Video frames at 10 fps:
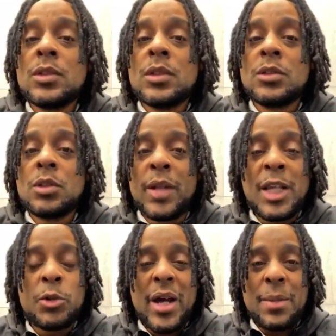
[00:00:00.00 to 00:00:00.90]
So they
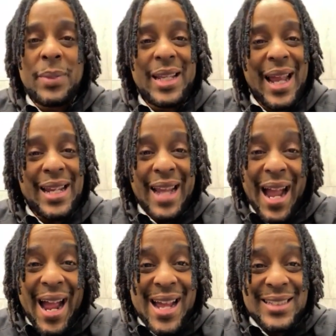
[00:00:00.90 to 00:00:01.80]
trying to be like
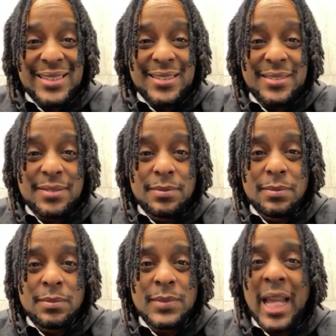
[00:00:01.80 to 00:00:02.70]
guys.
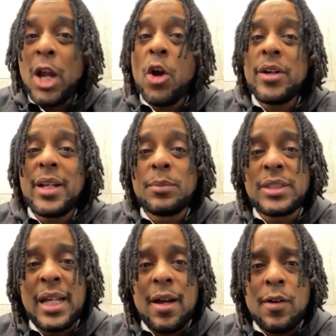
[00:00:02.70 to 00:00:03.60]
They hurting
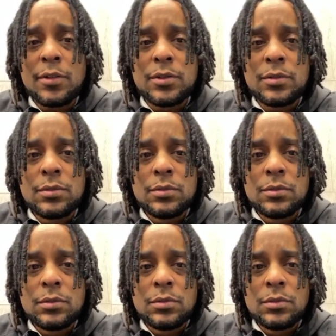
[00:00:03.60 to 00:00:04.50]
themselves.
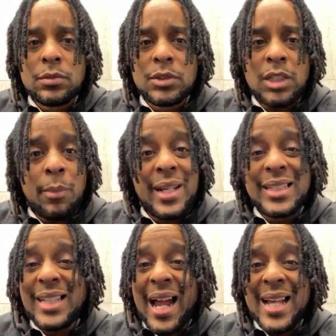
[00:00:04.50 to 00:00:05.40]
Some of these
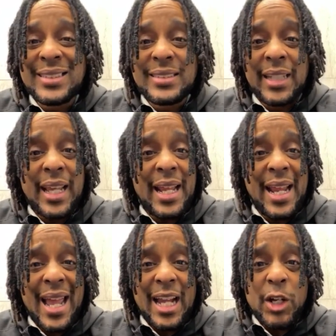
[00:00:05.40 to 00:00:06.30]
guys' DNA
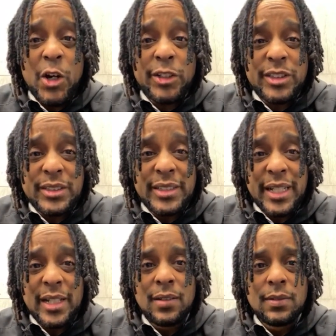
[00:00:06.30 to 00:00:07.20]
got curses in it.
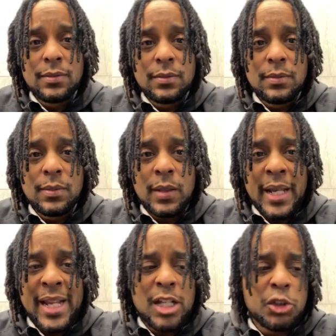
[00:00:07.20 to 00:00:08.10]
And they
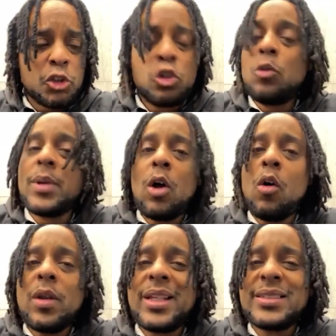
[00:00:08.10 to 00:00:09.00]
consuming all
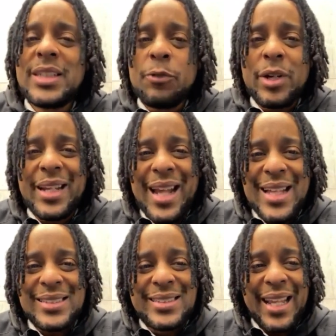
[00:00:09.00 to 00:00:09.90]
these different
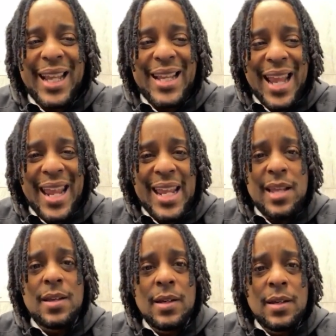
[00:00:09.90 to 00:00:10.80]
guys'
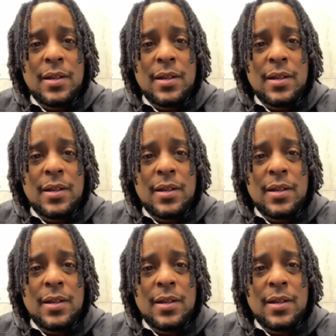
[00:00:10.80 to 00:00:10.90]
DNA.